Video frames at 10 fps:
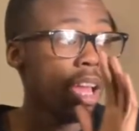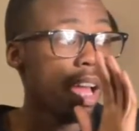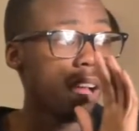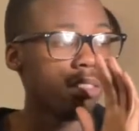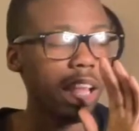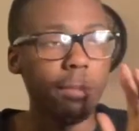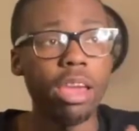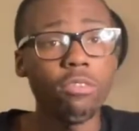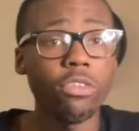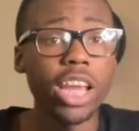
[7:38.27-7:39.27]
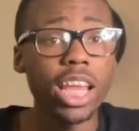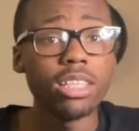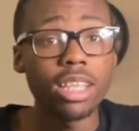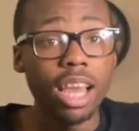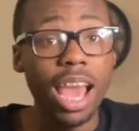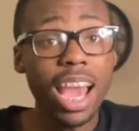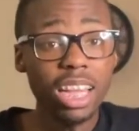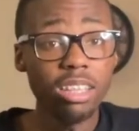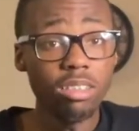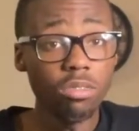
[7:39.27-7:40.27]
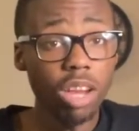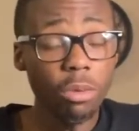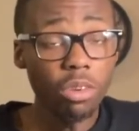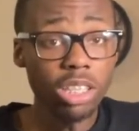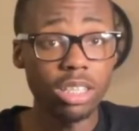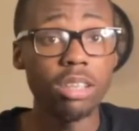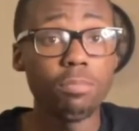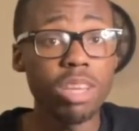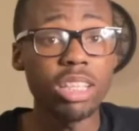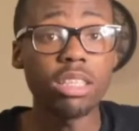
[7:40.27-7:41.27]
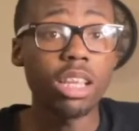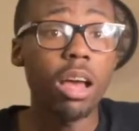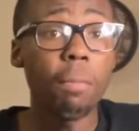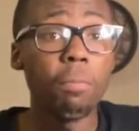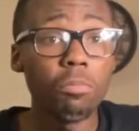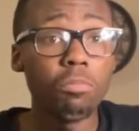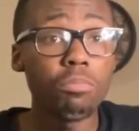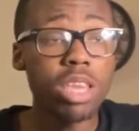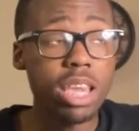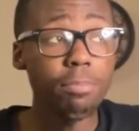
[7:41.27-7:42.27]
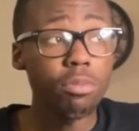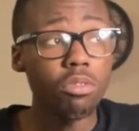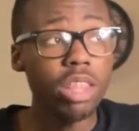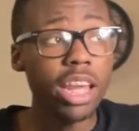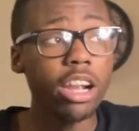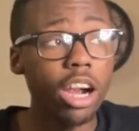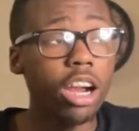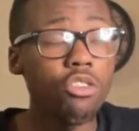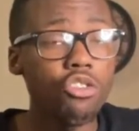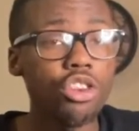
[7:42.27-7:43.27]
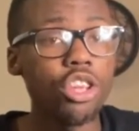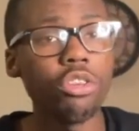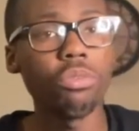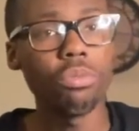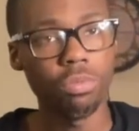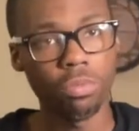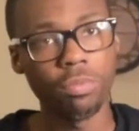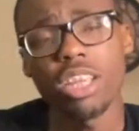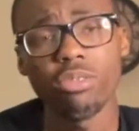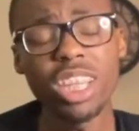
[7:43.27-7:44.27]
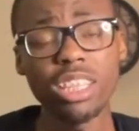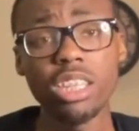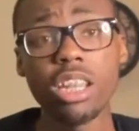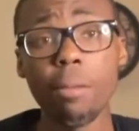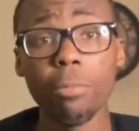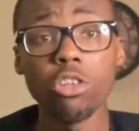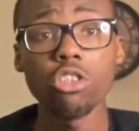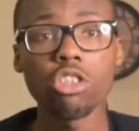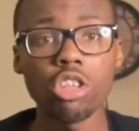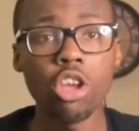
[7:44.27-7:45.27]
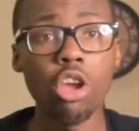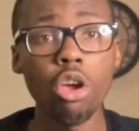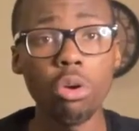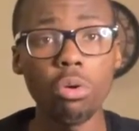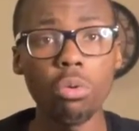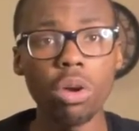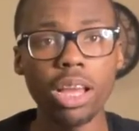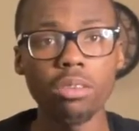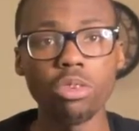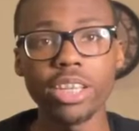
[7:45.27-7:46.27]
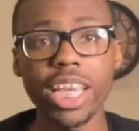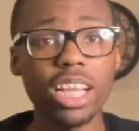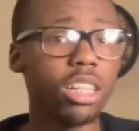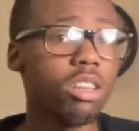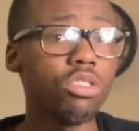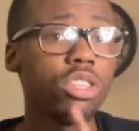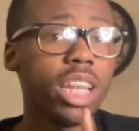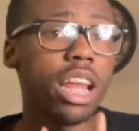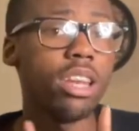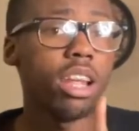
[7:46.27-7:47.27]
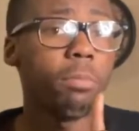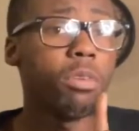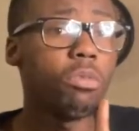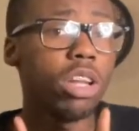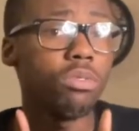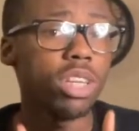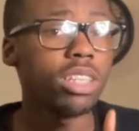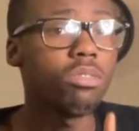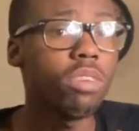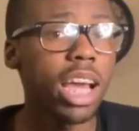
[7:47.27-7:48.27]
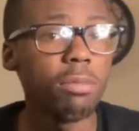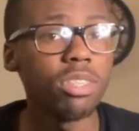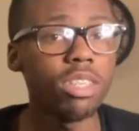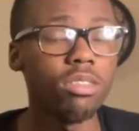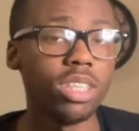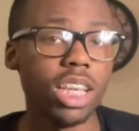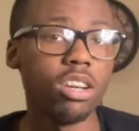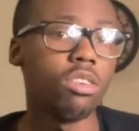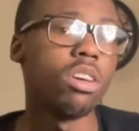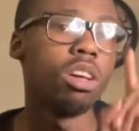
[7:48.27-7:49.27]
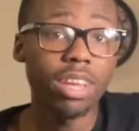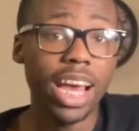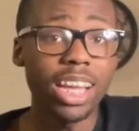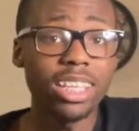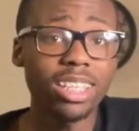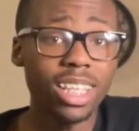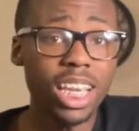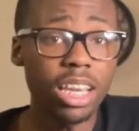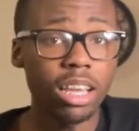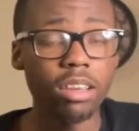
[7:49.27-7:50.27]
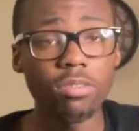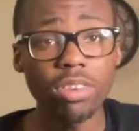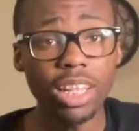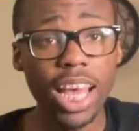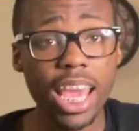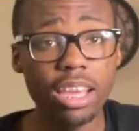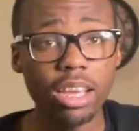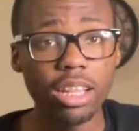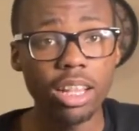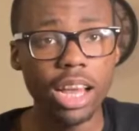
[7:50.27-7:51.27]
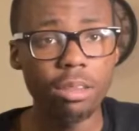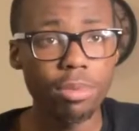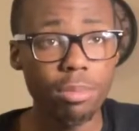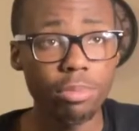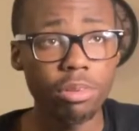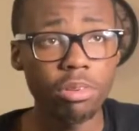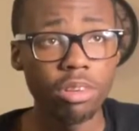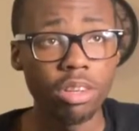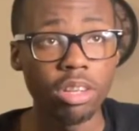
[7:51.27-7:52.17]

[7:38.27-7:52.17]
outside of my friends. I, I want to meet some people that are new. Reason number two, we're getting closer to that number one reason why I'm still single. Honestly, I feel like a lot of people,